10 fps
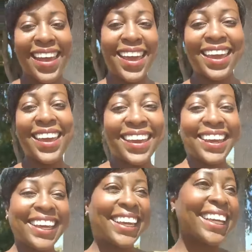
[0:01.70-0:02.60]

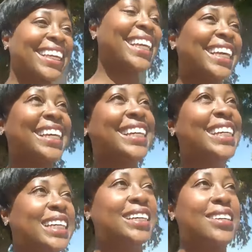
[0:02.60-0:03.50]
Hey,
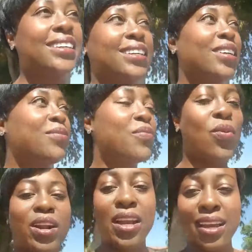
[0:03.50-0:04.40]
good
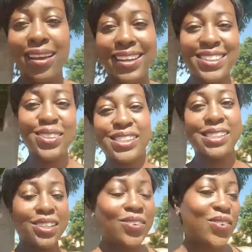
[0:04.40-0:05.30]
morning. It's
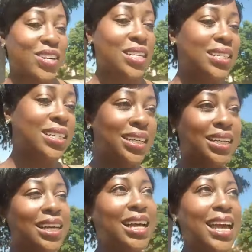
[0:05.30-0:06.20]
Christine Horn.
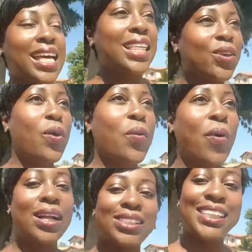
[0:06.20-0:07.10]
You are
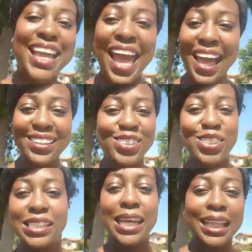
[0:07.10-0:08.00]
watching
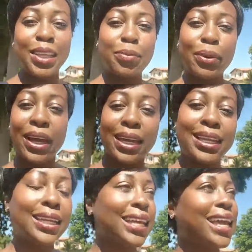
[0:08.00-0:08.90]
Actors Daily Bread.
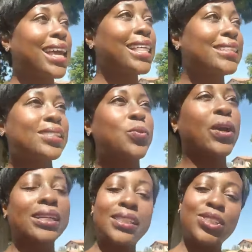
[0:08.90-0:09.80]
This is
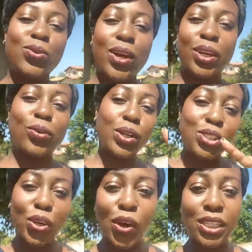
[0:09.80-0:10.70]
where I teach you how to
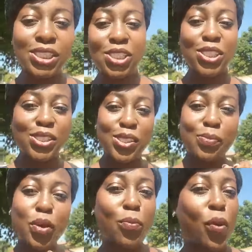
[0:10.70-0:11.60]
crush your auditions,
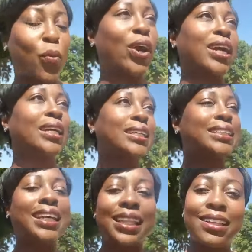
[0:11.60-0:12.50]
book more work,
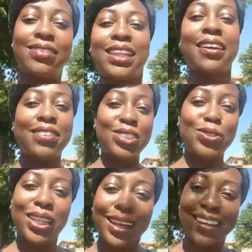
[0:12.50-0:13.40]
and live a life that
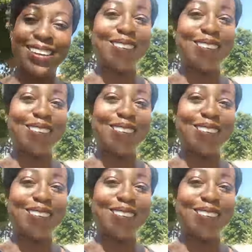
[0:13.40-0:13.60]
you love.